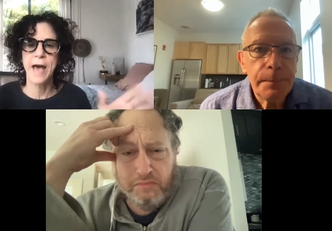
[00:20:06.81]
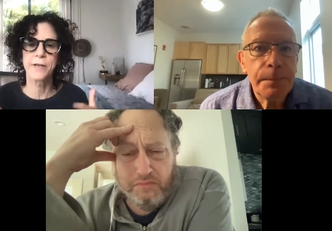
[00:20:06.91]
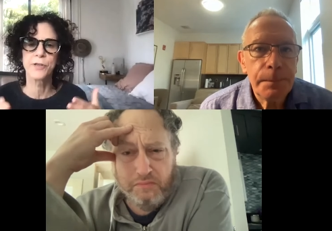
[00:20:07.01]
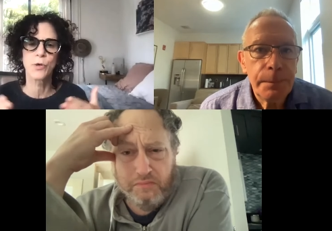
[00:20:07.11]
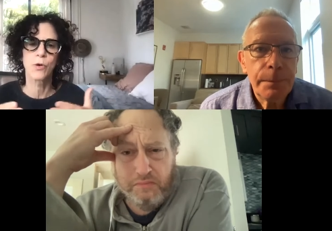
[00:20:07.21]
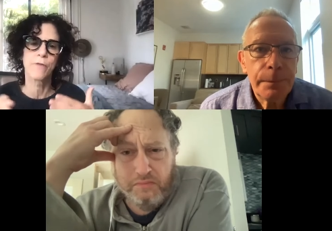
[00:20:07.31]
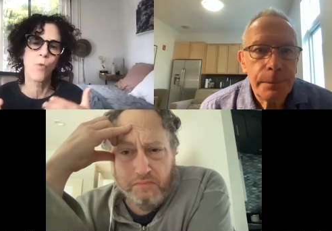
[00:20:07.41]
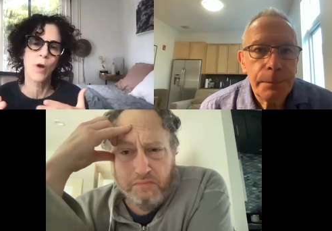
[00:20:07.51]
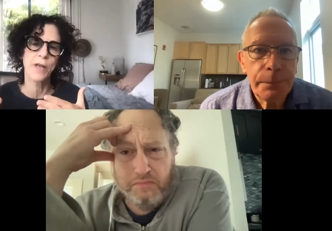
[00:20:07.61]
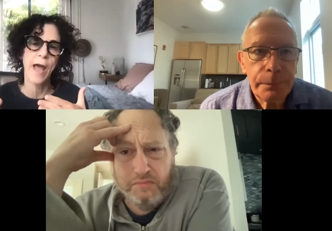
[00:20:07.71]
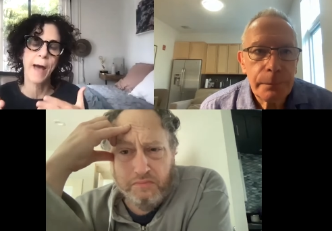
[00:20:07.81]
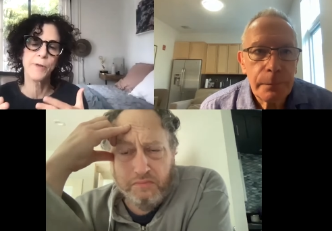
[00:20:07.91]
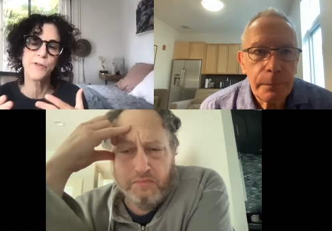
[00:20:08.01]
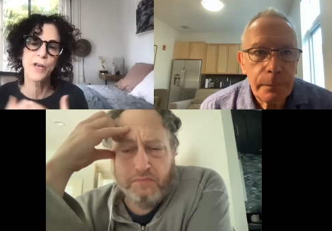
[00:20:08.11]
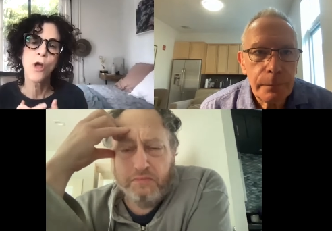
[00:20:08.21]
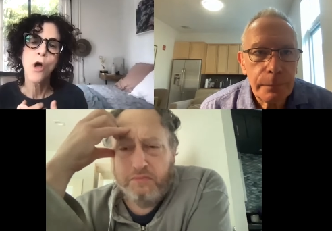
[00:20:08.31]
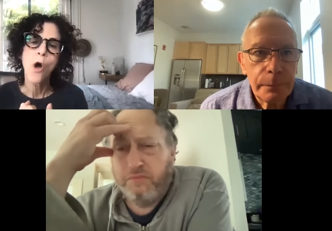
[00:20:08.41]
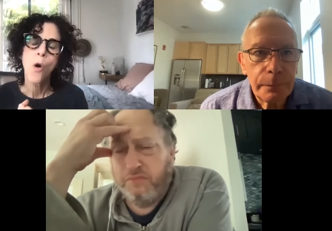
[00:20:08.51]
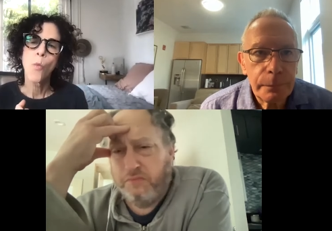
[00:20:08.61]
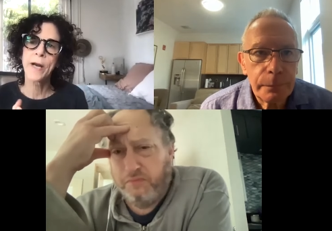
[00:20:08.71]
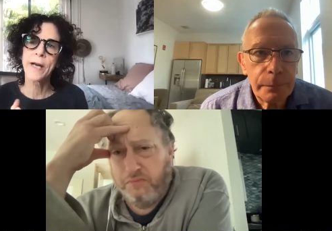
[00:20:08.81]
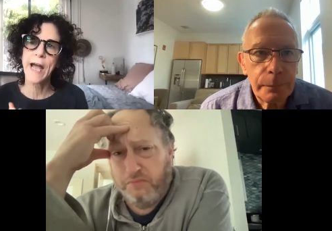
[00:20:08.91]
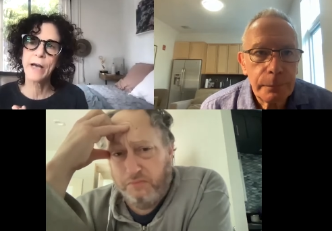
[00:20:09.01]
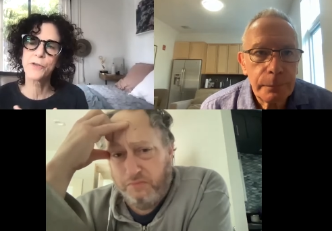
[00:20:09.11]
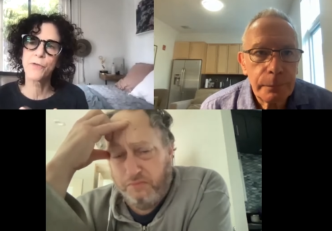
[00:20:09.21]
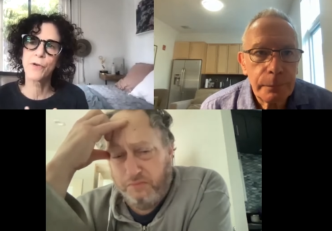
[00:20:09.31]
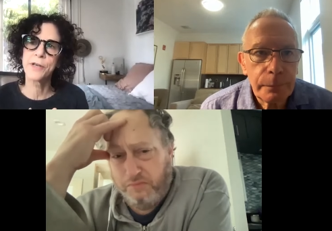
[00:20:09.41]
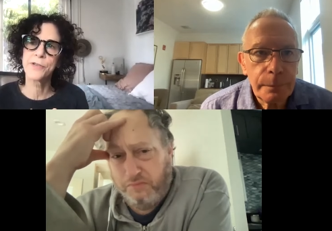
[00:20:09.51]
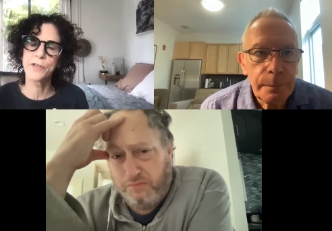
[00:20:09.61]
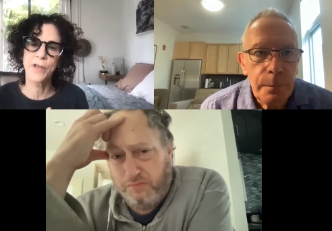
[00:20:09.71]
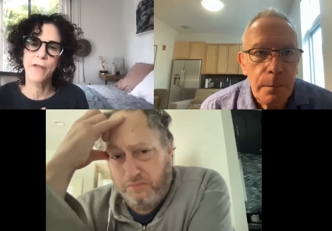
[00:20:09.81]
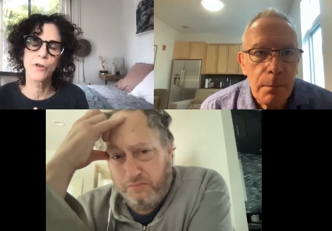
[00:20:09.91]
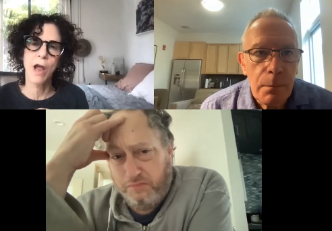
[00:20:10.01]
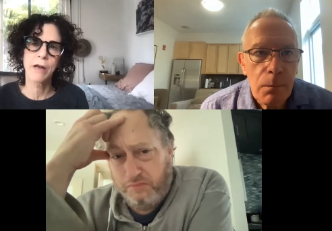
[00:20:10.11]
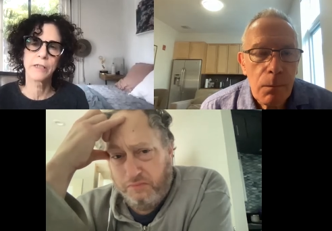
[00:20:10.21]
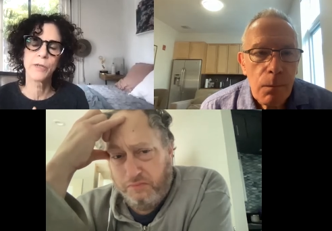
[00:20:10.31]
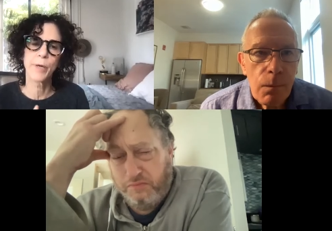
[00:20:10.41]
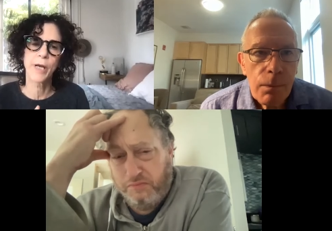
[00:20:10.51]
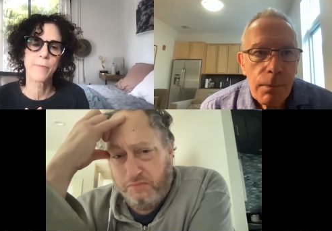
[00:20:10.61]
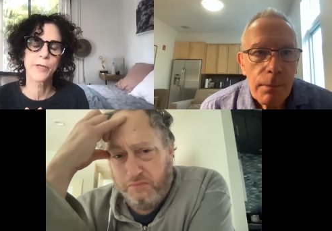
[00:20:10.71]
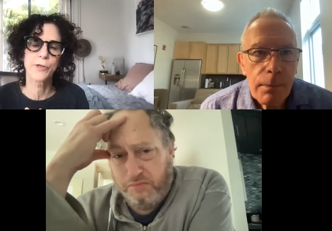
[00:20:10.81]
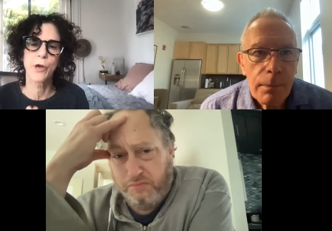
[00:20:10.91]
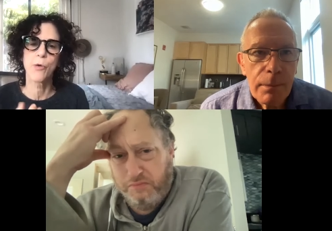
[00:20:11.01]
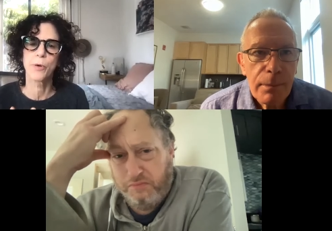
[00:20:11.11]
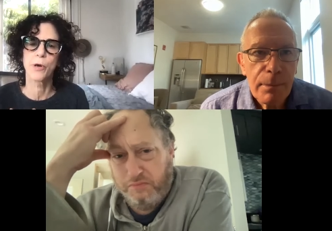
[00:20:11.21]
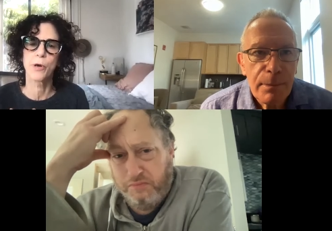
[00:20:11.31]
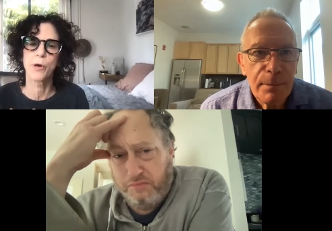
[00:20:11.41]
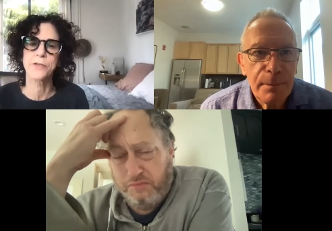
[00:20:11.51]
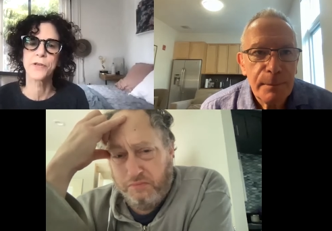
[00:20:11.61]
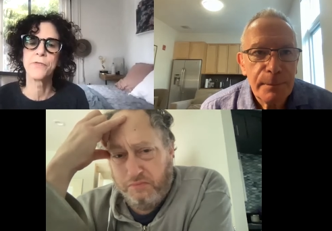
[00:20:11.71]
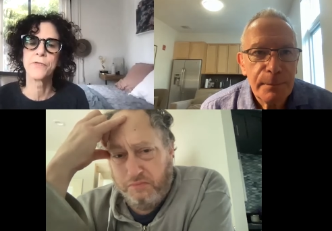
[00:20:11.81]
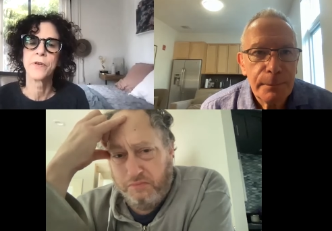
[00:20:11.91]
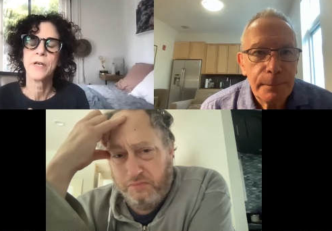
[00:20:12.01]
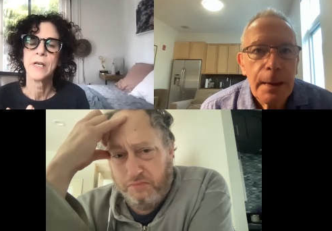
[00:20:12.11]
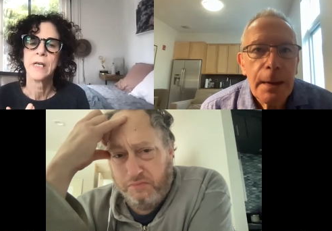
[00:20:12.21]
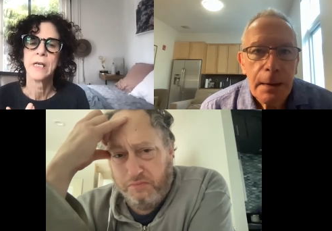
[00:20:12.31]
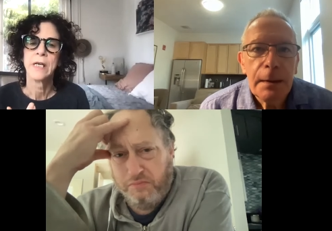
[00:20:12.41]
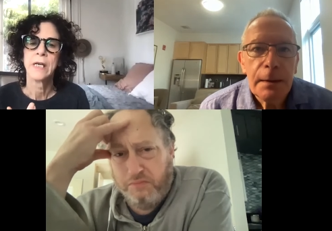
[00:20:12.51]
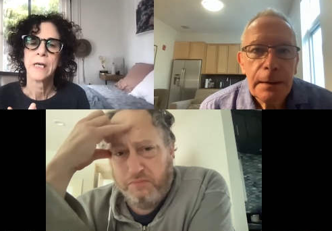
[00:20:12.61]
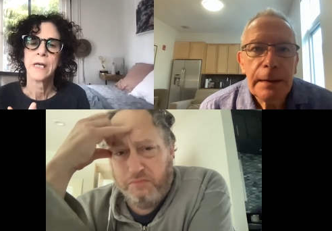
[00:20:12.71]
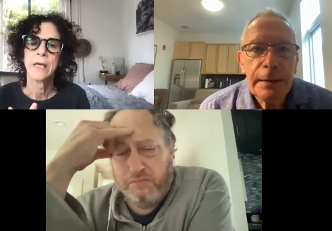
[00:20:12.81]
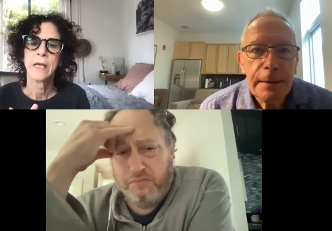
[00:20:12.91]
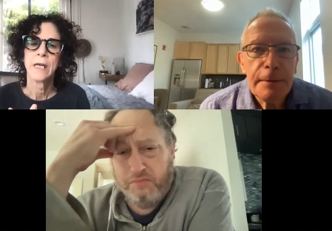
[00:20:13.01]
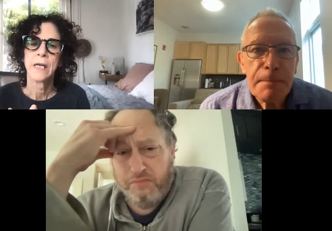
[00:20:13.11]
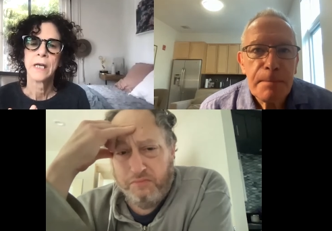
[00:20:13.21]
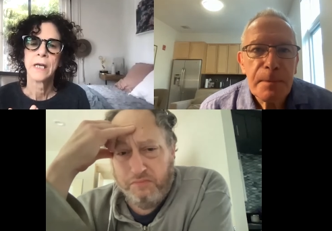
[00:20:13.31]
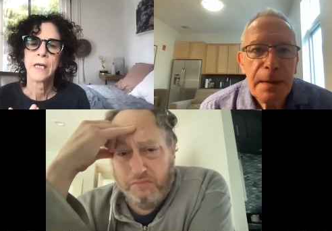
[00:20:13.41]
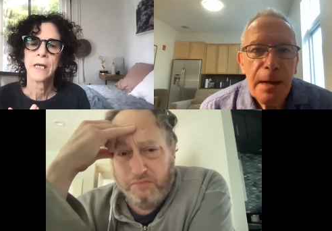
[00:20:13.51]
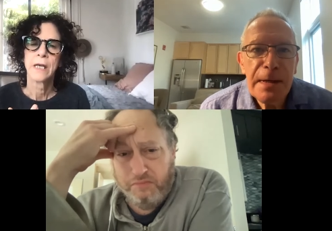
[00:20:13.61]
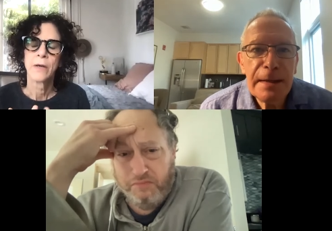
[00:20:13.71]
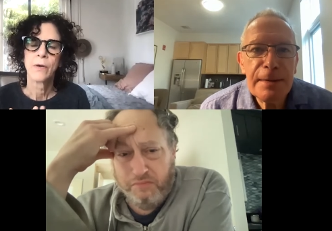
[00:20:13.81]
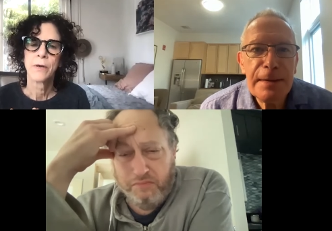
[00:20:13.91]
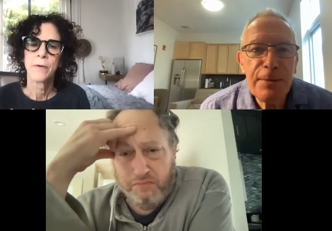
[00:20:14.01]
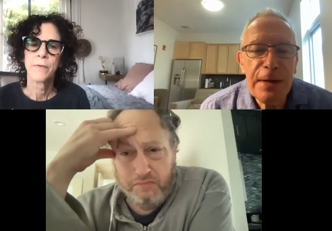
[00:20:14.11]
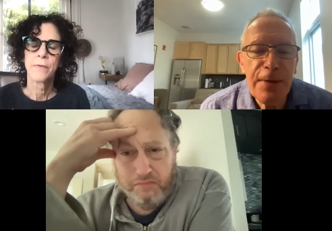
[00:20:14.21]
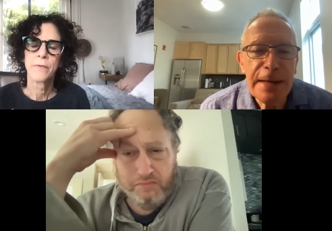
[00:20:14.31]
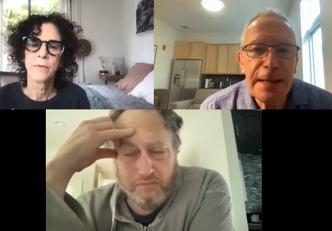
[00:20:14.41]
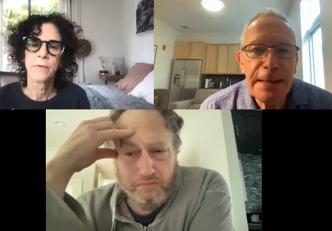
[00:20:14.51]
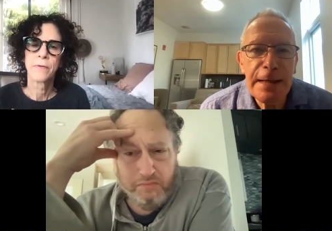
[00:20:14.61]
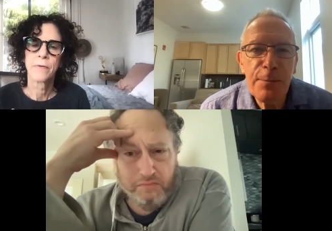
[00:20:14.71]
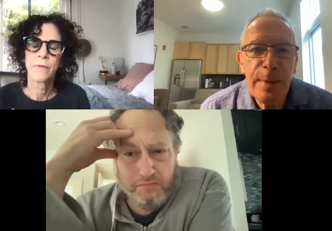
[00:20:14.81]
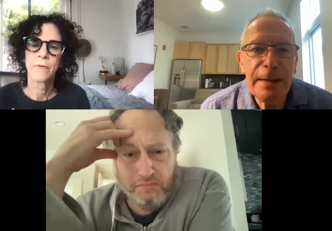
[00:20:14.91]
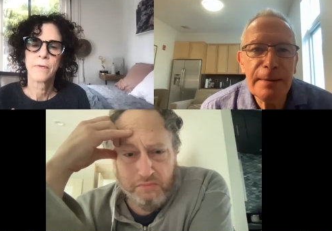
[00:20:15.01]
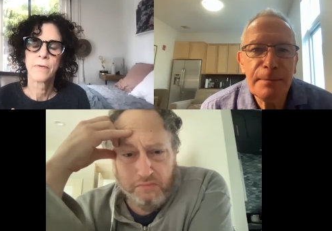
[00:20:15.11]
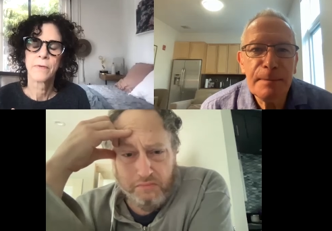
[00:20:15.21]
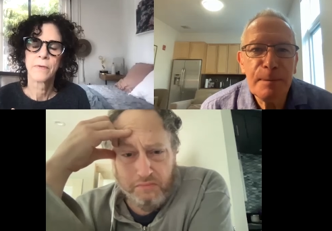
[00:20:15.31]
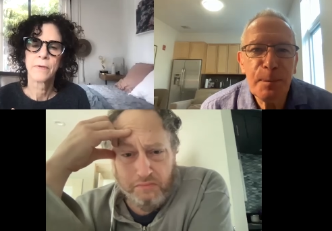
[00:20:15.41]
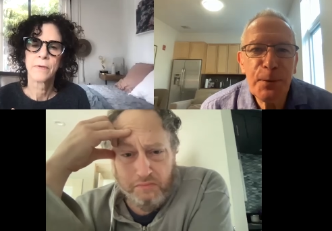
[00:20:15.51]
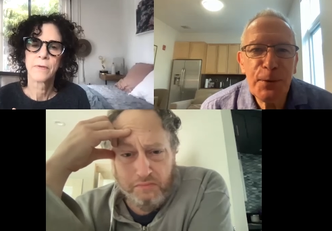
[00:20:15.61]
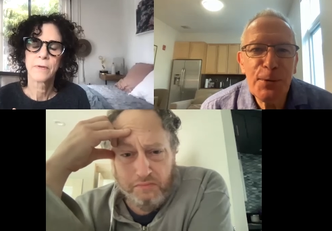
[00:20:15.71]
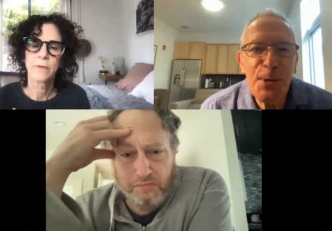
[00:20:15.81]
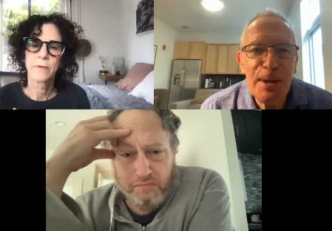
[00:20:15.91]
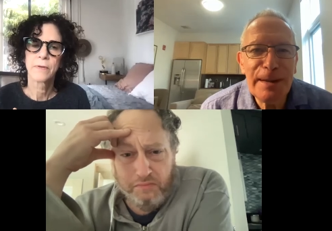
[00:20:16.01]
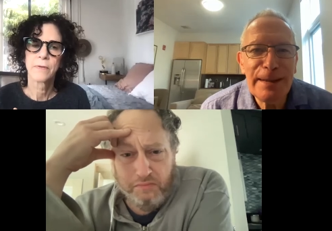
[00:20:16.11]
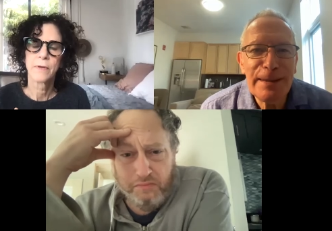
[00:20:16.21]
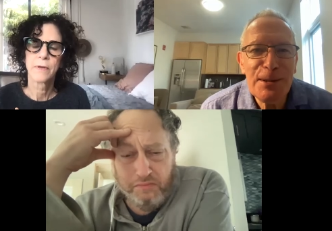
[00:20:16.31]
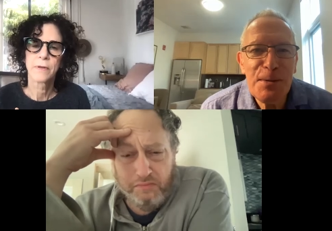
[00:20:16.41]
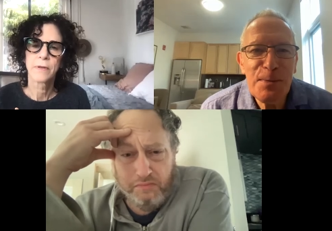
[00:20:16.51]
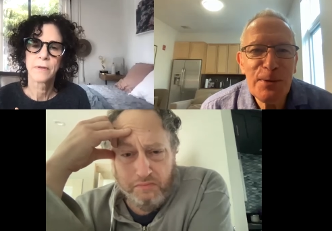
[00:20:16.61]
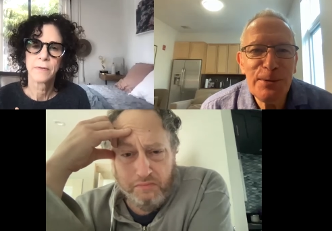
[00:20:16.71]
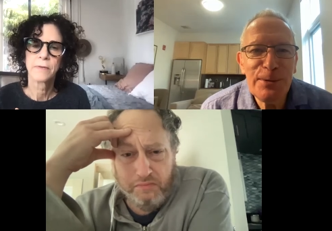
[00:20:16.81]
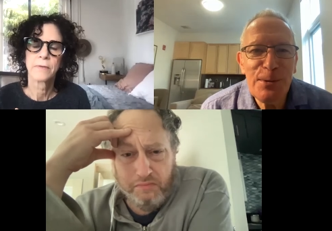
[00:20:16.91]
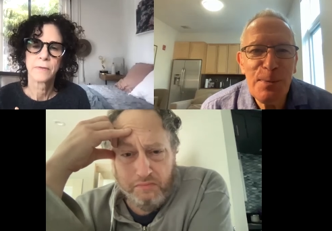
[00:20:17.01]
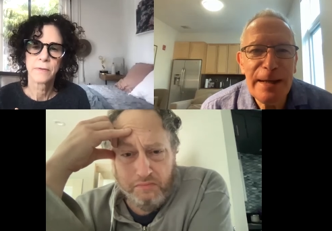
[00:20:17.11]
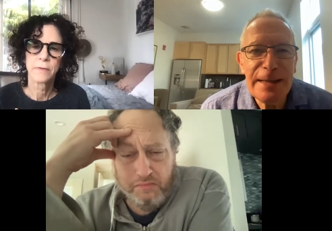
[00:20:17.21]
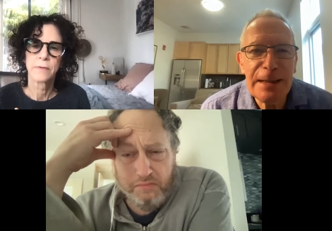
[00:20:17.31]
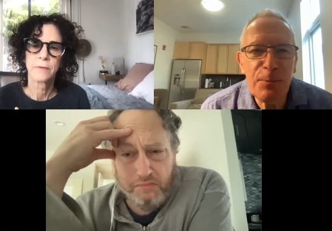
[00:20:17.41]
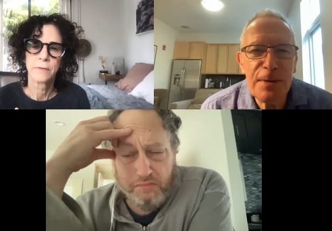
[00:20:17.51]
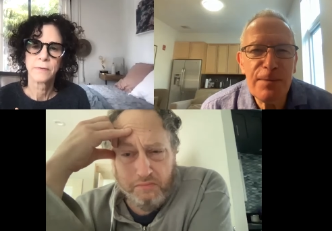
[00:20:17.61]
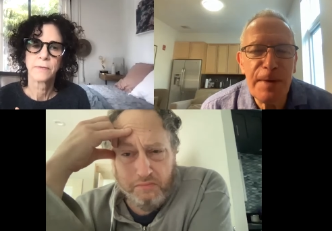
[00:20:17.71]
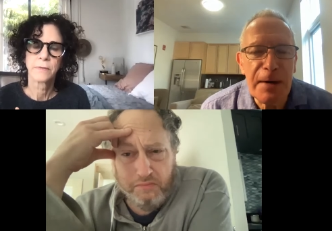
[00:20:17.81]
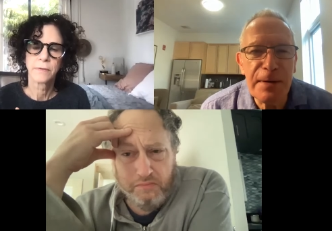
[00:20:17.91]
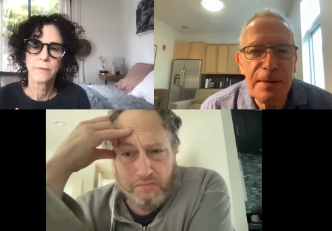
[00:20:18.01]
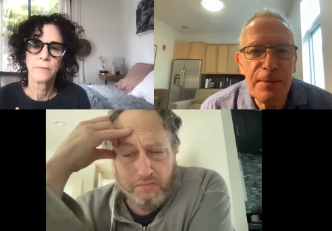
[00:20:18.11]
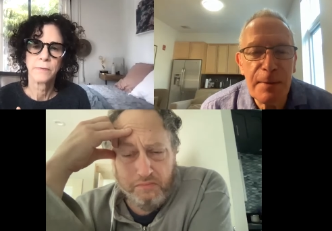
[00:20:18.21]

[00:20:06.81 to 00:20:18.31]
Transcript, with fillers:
Speaker 1: that sort of what happens? And what accounts for is it Southern Ireland becoming so progressive?
Speaker 2: Yeah. I mean, it's it's really fascinating to have been through all that, you know, through, through a place that was very, I